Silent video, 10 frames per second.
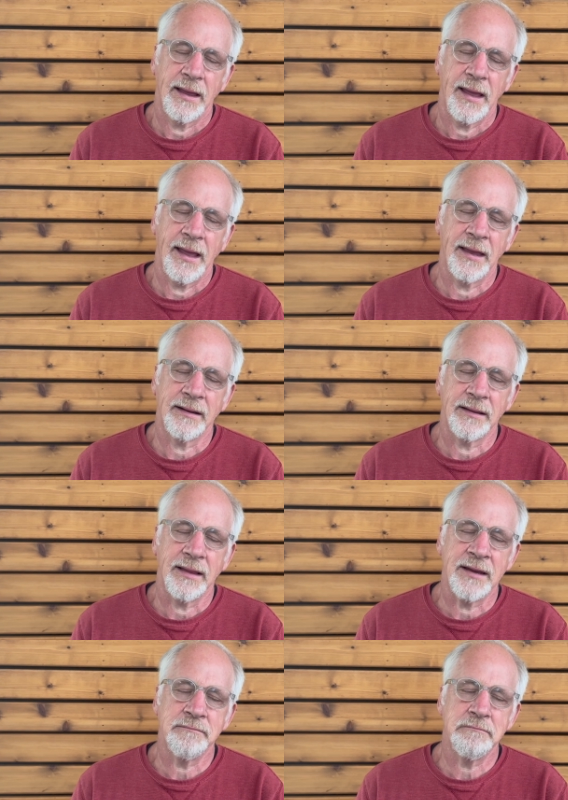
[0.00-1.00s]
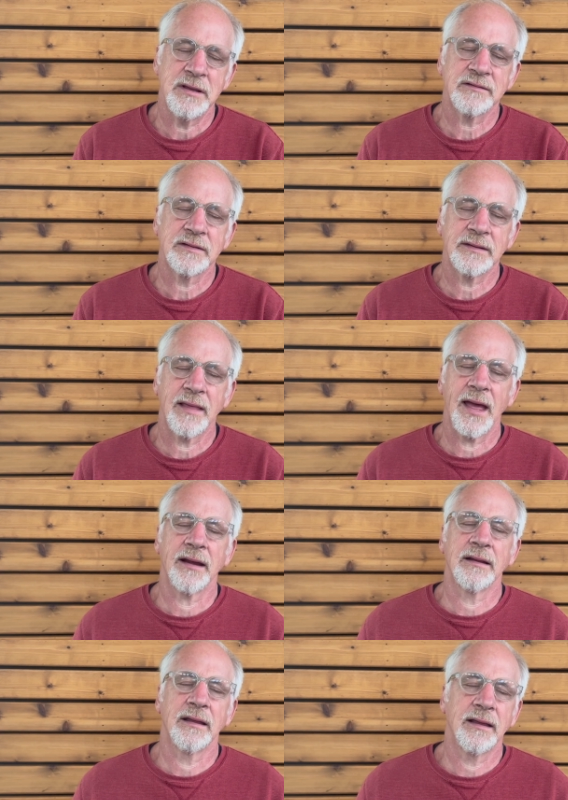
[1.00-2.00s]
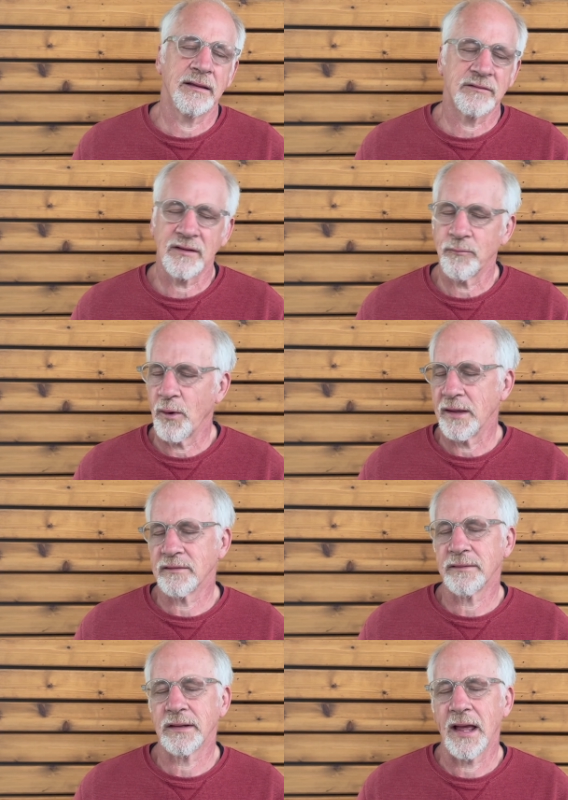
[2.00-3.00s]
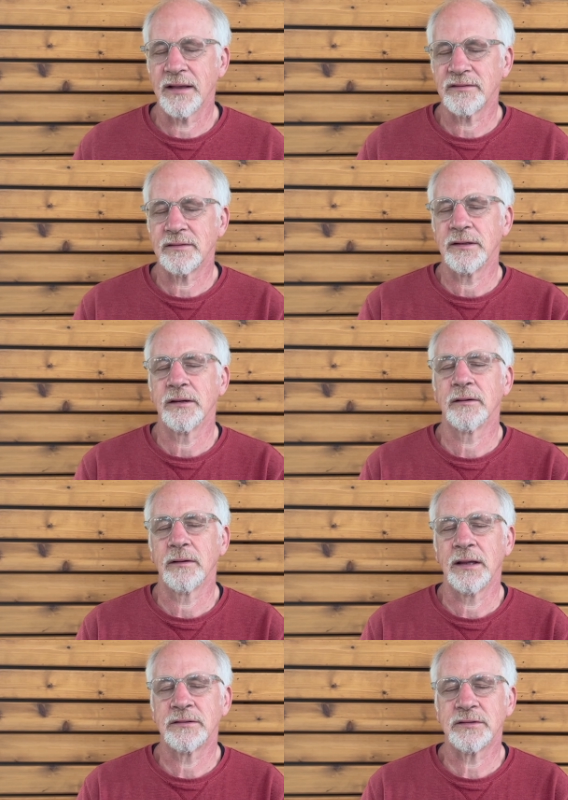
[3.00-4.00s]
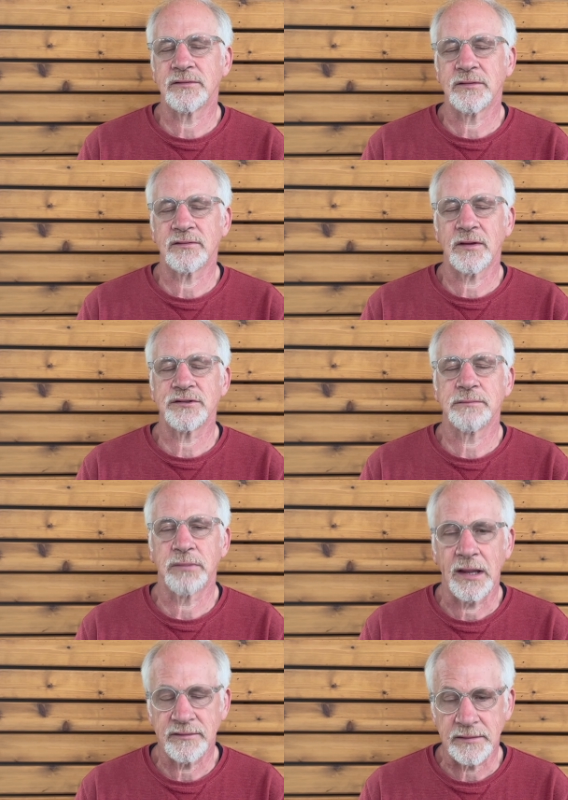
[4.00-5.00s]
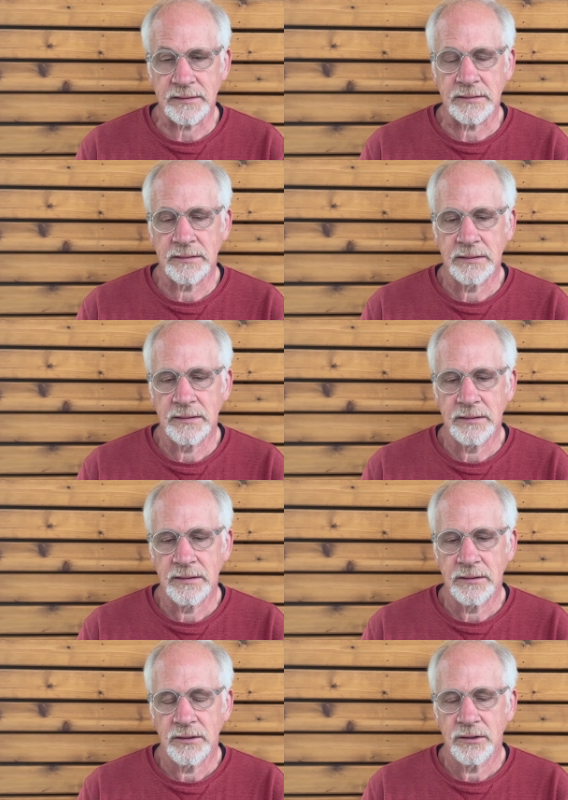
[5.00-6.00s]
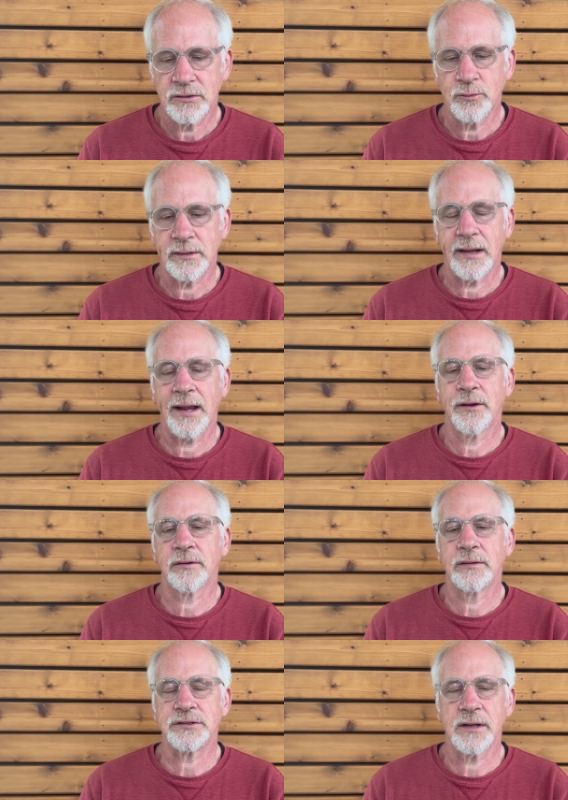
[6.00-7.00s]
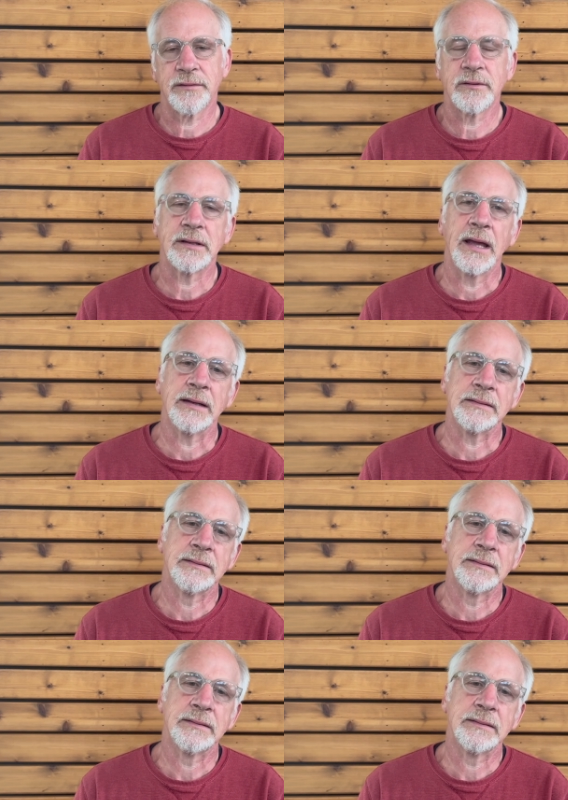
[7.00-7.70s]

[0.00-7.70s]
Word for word: And in missing that in some ways in the last year, it just is such a blessing to encounter each other again